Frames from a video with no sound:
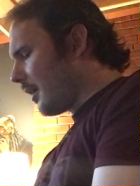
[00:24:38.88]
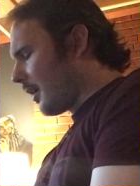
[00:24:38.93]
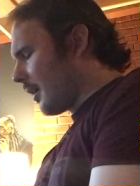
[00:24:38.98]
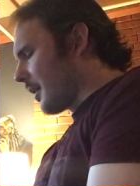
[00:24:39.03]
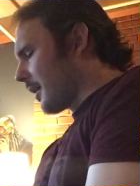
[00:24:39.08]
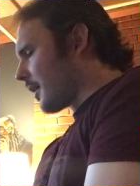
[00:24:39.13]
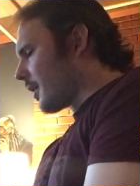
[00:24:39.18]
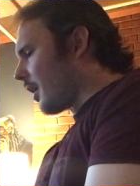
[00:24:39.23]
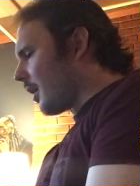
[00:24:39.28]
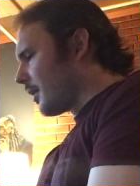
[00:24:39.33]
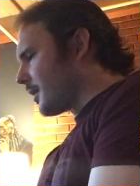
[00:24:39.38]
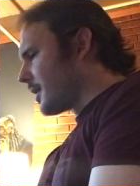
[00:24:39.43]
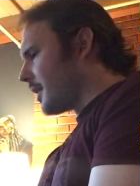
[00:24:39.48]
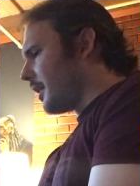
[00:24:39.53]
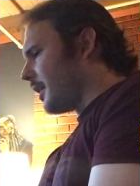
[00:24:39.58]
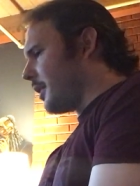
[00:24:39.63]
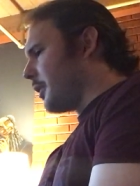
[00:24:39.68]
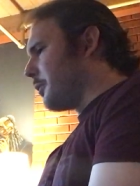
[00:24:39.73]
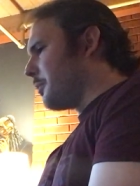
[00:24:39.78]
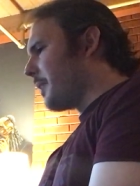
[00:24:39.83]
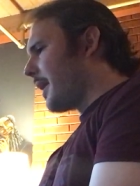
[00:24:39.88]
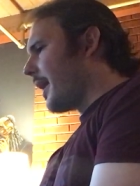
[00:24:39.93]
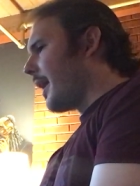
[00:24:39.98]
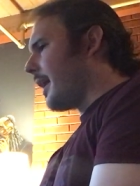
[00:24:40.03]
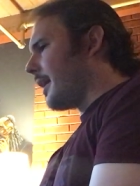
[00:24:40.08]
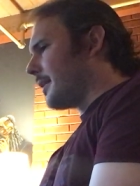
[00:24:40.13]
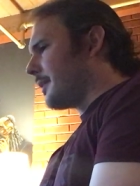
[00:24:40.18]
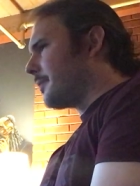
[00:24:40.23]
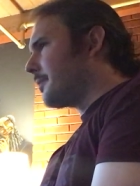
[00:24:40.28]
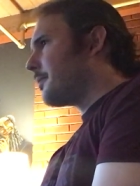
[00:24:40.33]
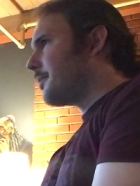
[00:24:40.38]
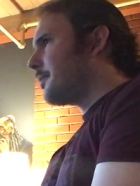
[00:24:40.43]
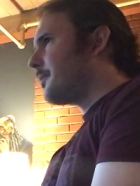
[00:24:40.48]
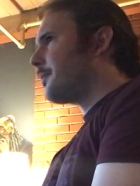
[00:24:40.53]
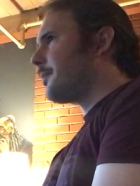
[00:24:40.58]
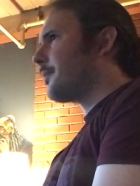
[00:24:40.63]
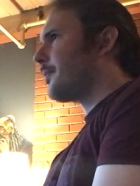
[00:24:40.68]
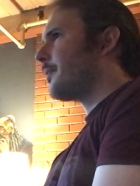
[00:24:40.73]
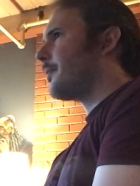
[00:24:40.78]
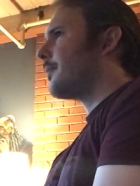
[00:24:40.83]
are causing you pain,
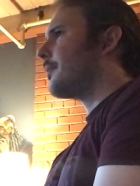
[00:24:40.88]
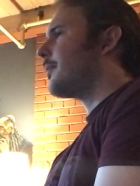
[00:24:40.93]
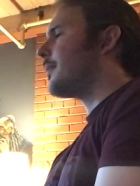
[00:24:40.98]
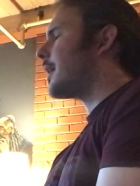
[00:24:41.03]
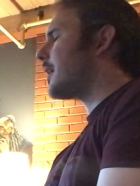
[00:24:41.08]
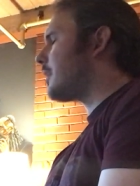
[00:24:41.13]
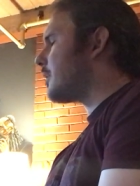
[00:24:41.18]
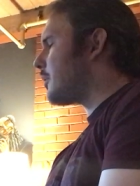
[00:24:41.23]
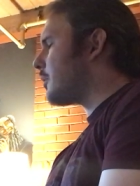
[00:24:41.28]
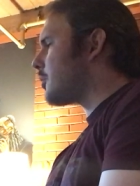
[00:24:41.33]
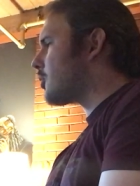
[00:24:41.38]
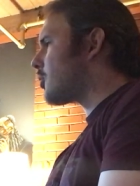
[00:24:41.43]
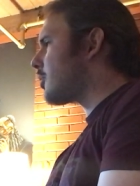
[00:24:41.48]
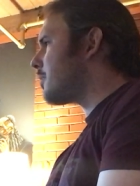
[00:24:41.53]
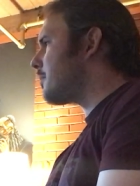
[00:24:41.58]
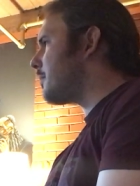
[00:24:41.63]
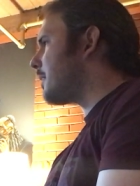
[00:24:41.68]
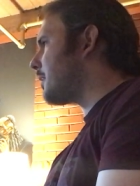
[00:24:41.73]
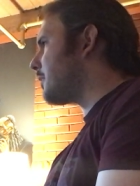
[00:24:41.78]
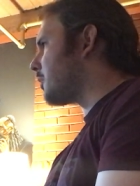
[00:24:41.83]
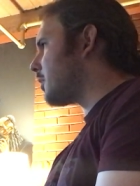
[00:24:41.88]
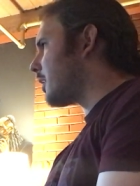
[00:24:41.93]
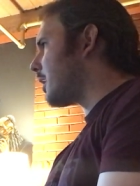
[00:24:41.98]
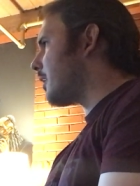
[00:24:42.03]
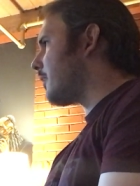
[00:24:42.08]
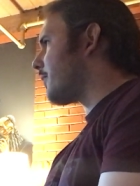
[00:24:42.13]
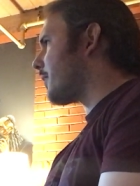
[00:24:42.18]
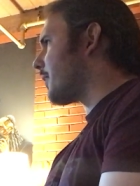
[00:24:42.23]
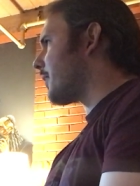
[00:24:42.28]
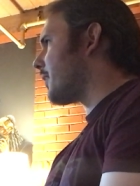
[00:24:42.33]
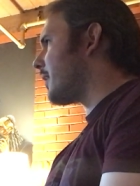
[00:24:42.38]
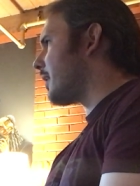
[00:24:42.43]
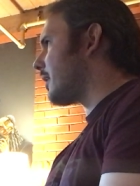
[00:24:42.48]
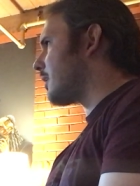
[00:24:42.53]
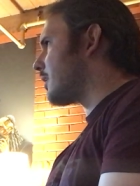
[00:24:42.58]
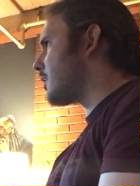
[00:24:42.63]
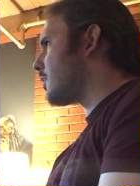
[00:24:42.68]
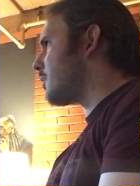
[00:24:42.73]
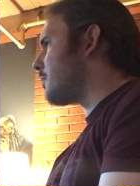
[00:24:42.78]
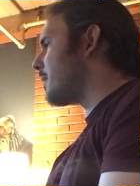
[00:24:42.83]
then you shouldn't be looking for
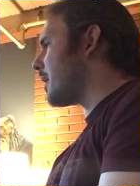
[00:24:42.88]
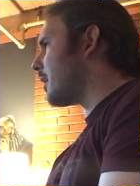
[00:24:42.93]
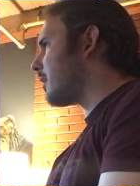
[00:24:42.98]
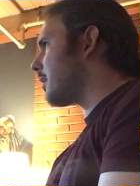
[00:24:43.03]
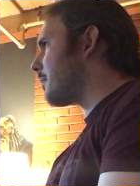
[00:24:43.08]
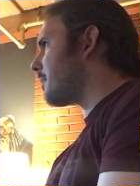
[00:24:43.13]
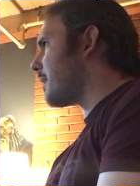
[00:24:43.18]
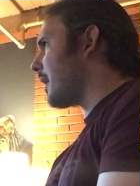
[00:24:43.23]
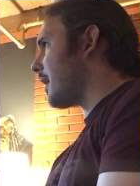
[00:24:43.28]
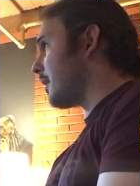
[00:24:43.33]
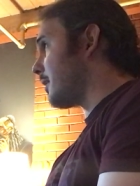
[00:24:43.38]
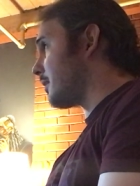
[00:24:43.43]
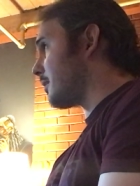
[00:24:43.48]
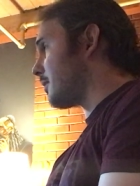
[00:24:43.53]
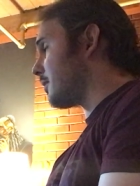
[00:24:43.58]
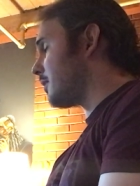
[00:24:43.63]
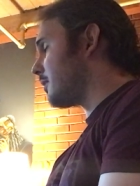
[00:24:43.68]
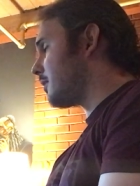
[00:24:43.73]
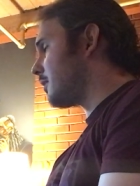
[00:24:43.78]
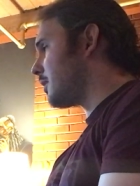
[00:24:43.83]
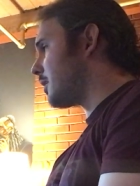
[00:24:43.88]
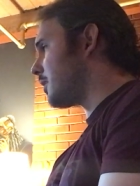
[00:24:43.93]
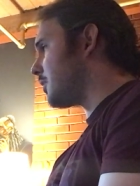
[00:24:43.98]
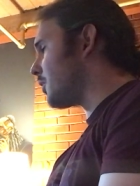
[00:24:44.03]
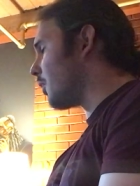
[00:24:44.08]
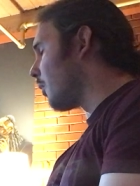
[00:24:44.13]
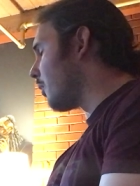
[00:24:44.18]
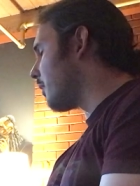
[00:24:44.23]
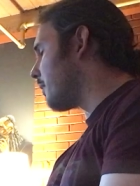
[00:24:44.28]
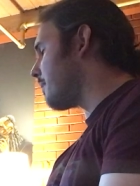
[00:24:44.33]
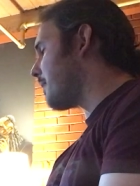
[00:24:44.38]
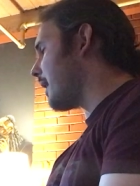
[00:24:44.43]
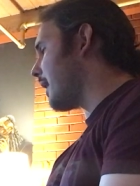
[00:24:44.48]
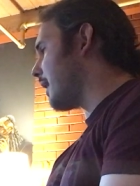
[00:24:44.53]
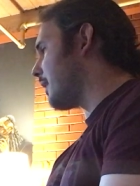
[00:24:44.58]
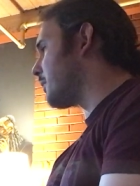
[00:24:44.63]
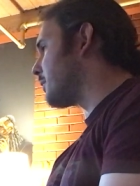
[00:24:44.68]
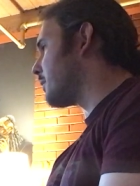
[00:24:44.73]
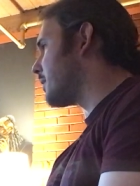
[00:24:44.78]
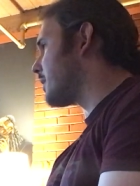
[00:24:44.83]
things to make the pain, to dull the
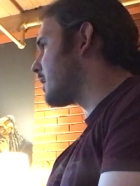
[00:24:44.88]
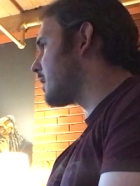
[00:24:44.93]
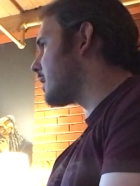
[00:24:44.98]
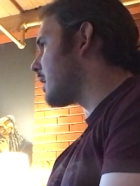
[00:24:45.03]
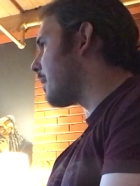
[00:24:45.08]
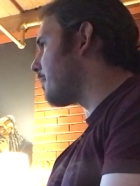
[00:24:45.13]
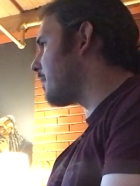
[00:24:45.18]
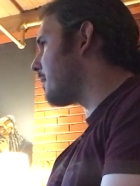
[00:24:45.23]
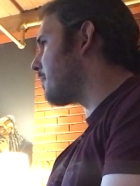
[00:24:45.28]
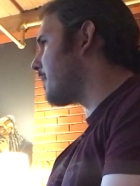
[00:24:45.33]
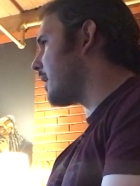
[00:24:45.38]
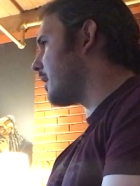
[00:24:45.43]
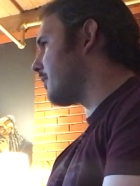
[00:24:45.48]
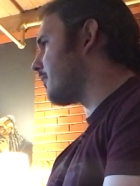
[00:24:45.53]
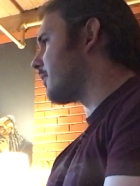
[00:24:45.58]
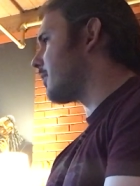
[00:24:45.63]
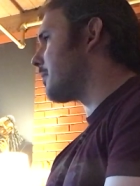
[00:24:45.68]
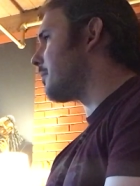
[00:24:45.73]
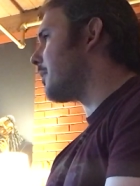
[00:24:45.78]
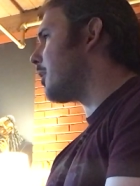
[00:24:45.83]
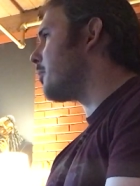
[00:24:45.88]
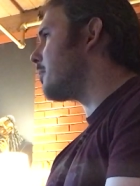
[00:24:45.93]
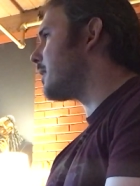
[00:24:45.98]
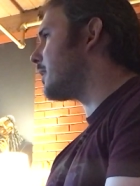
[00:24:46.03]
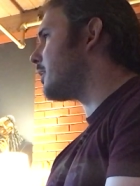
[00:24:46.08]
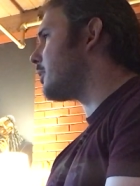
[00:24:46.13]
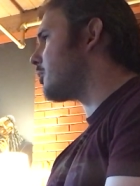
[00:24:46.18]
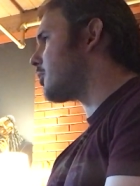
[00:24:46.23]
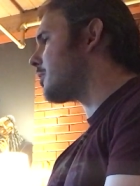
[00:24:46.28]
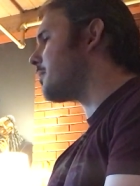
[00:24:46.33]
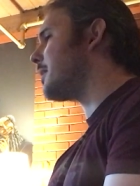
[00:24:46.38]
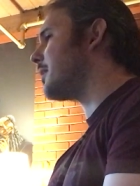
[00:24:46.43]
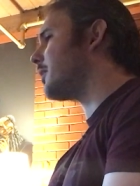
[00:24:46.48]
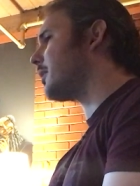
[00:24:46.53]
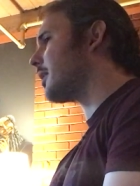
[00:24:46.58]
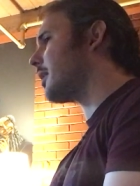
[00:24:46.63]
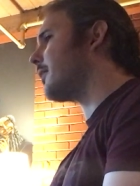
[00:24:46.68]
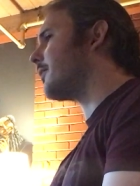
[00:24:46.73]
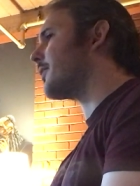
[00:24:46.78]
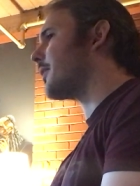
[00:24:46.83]
pain, or to stop the pain for a moment. You should be
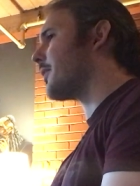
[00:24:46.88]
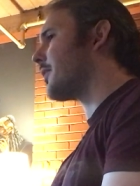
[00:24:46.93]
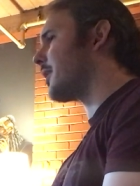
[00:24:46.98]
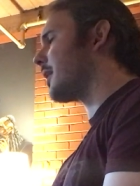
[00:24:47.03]
looking for